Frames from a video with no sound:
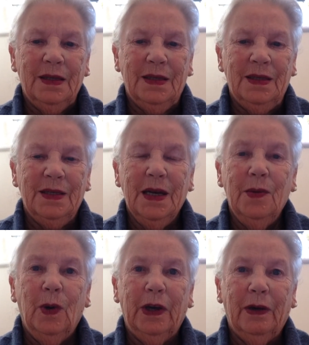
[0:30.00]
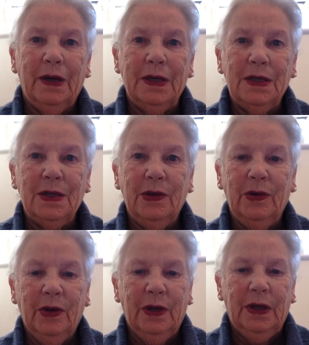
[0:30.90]
Today we're going to
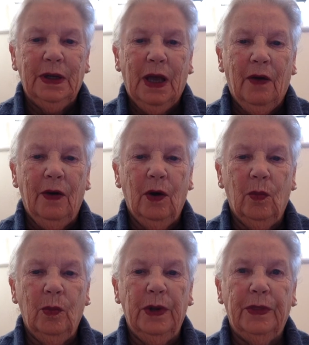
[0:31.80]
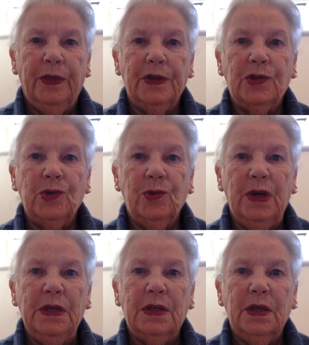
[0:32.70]
carry on with the
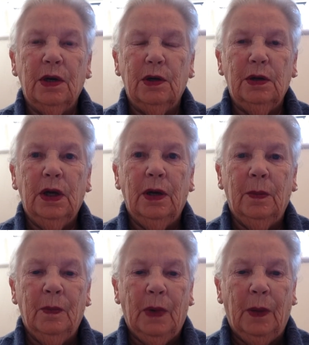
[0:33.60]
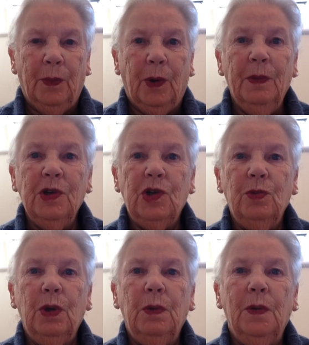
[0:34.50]
stories that I promised you
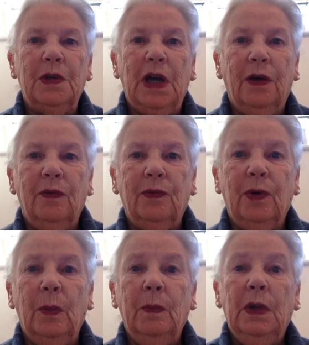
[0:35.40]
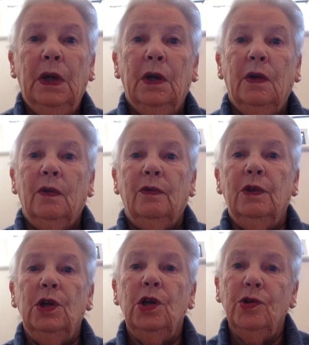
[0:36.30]
we would have from the
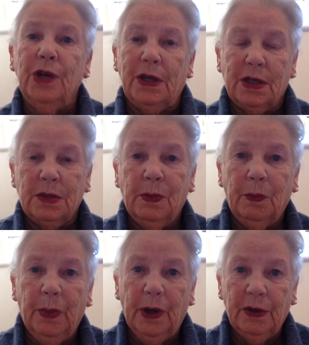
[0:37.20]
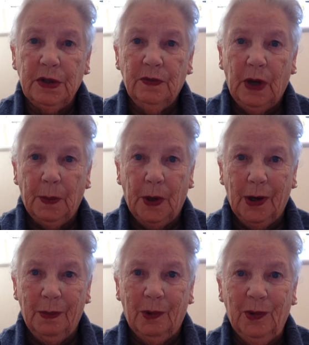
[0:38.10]
New Testament part of our
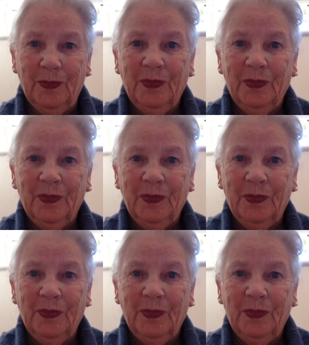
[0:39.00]
Bible.